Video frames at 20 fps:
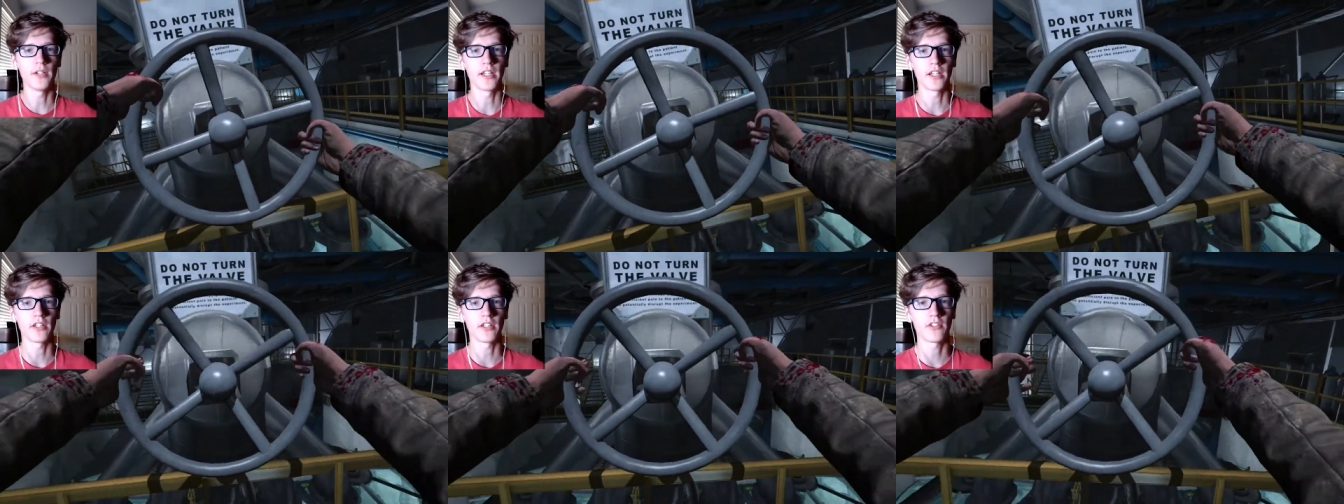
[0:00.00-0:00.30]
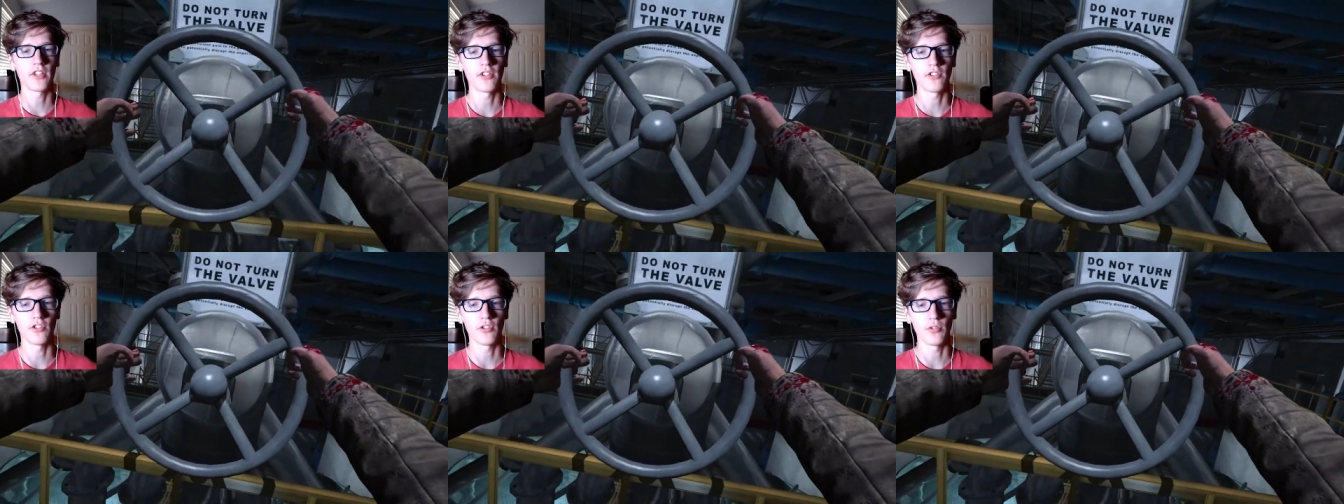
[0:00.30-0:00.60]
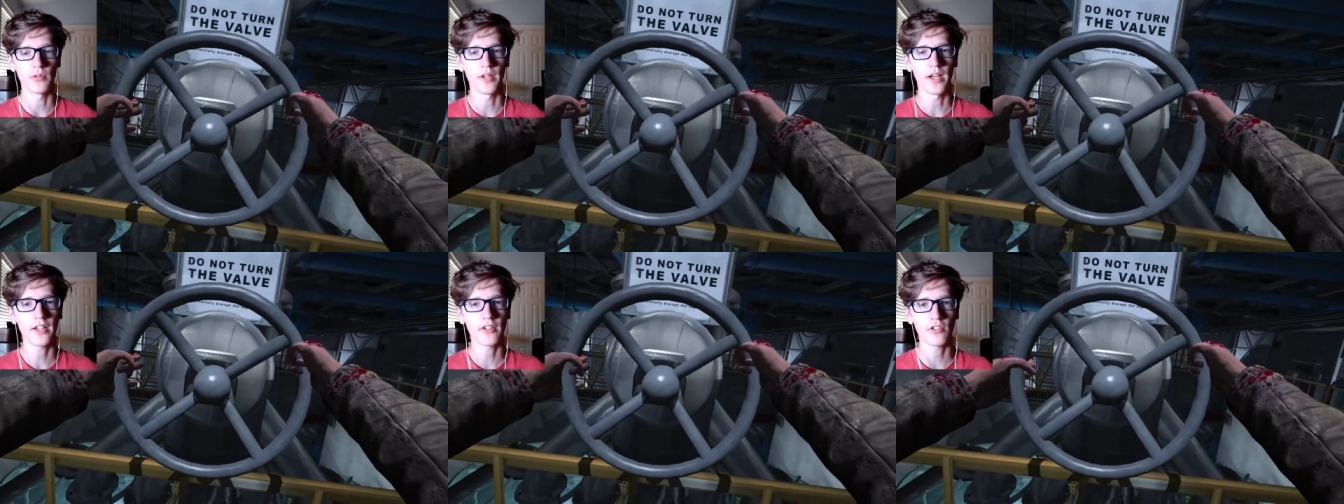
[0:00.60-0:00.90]
and it says
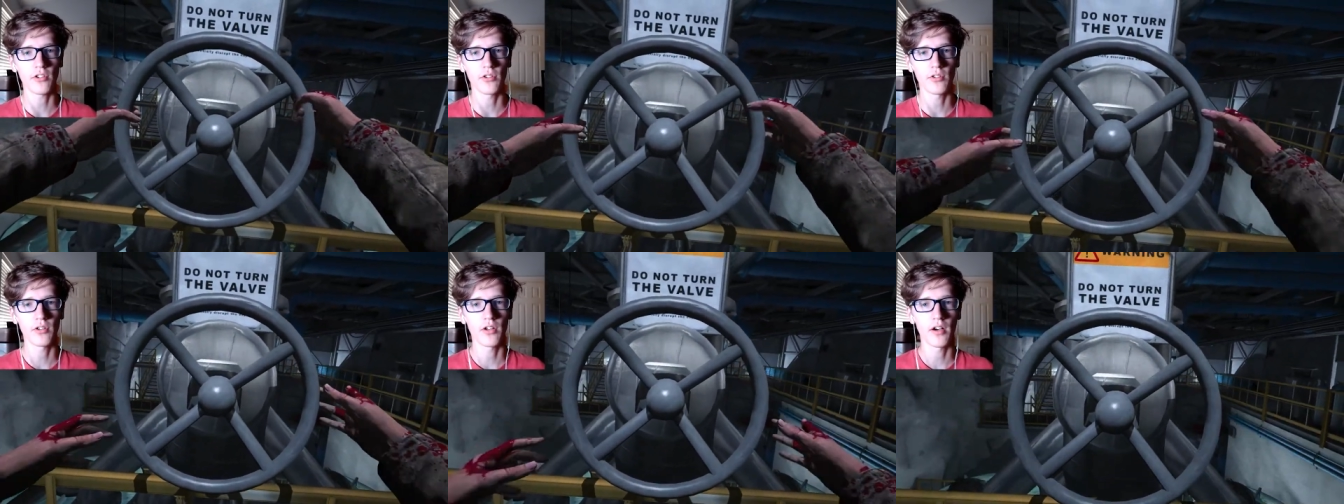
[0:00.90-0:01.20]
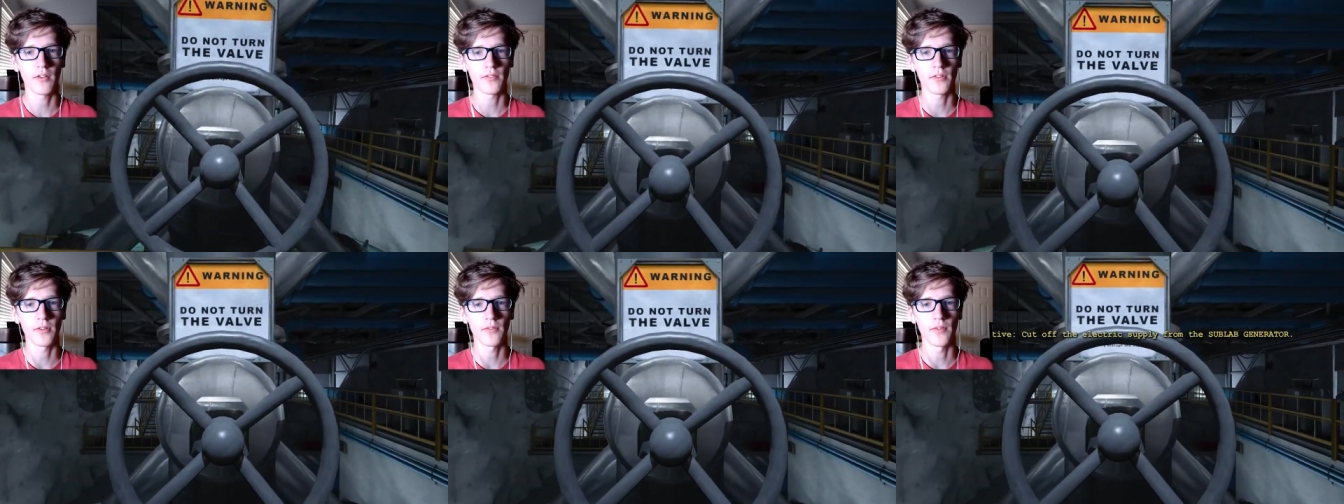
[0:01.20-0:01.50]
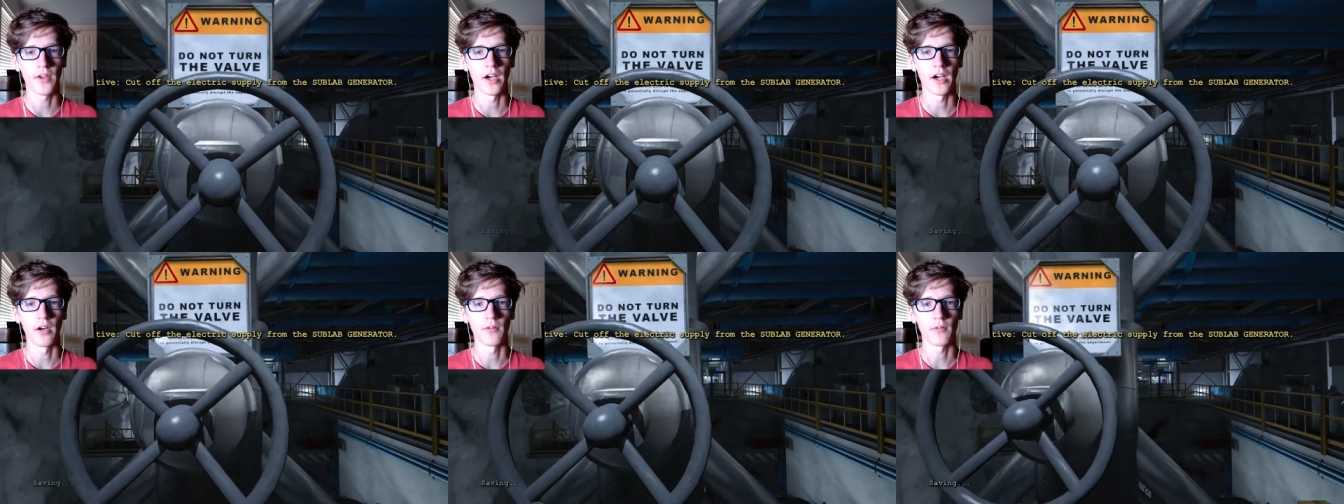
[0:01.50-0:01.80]
do not turn off the
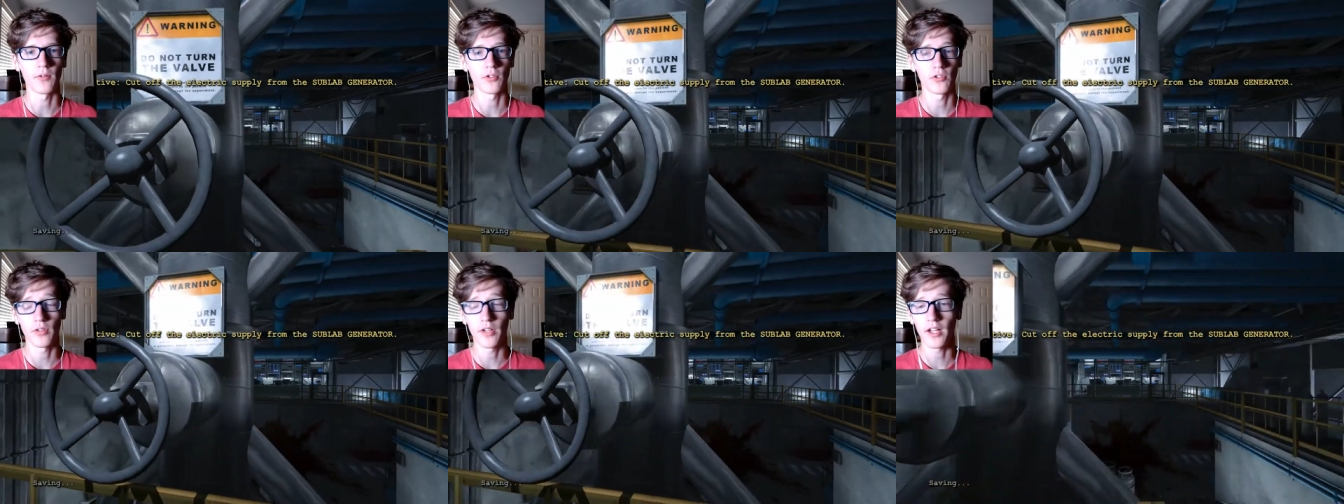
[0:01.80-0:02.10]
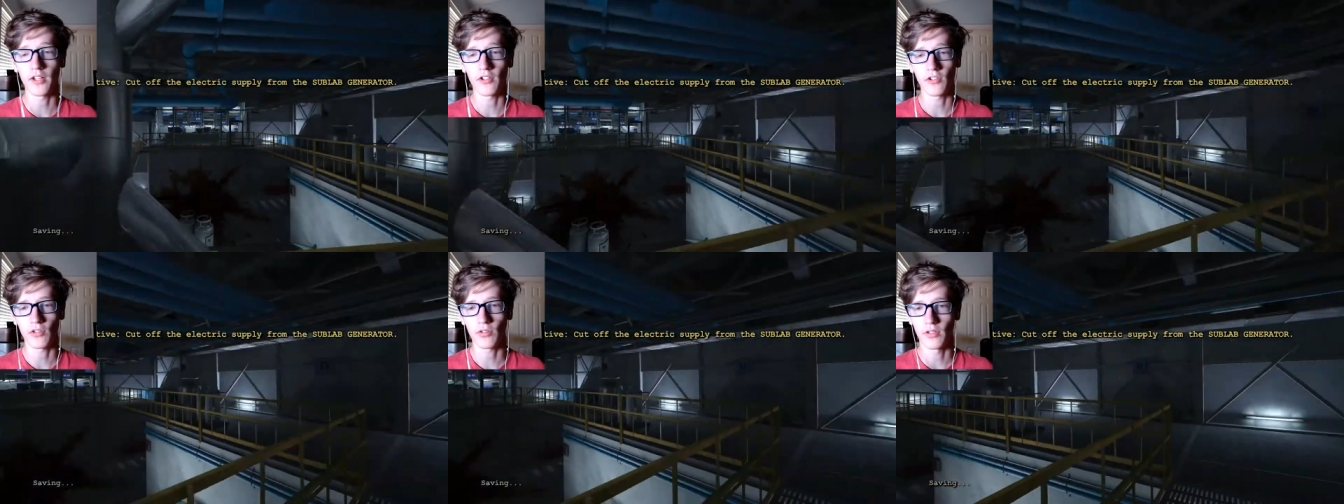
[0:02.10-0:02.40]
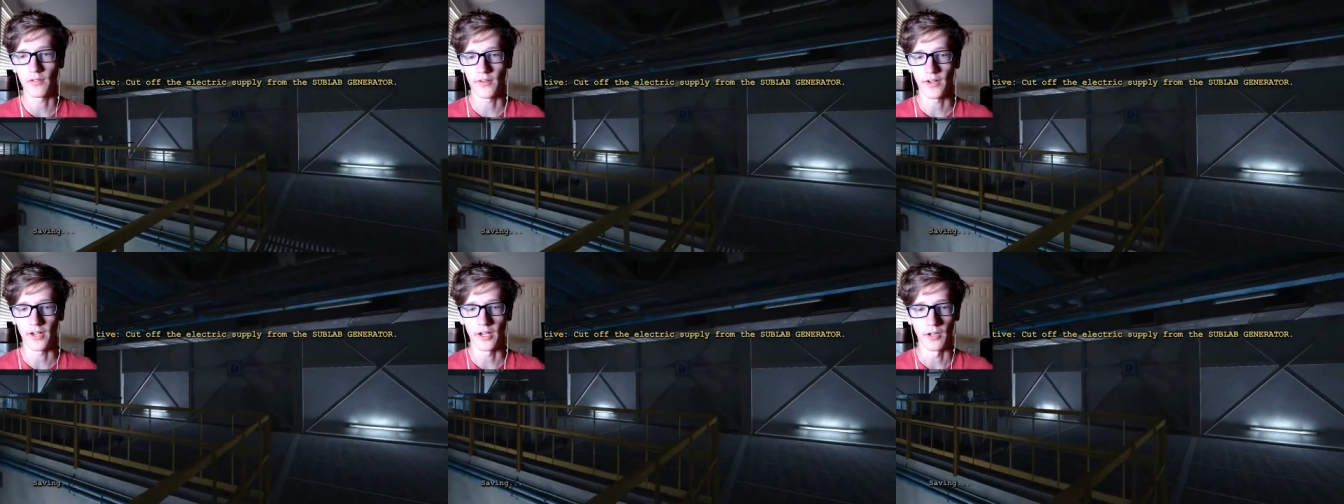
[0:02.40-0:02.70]
valve, or do not turn
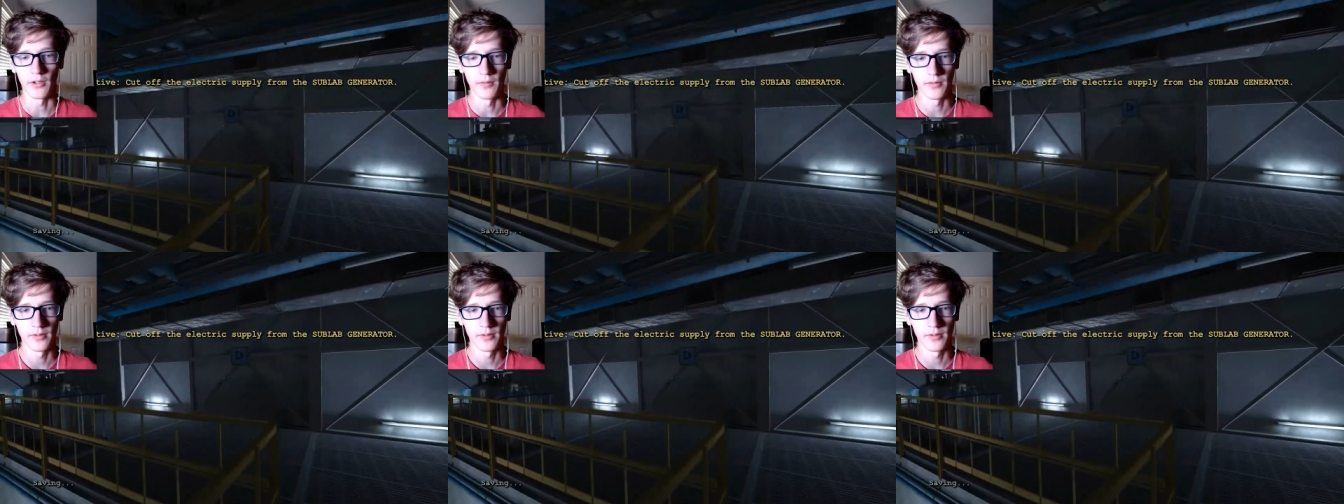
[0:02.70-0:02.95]
the valve.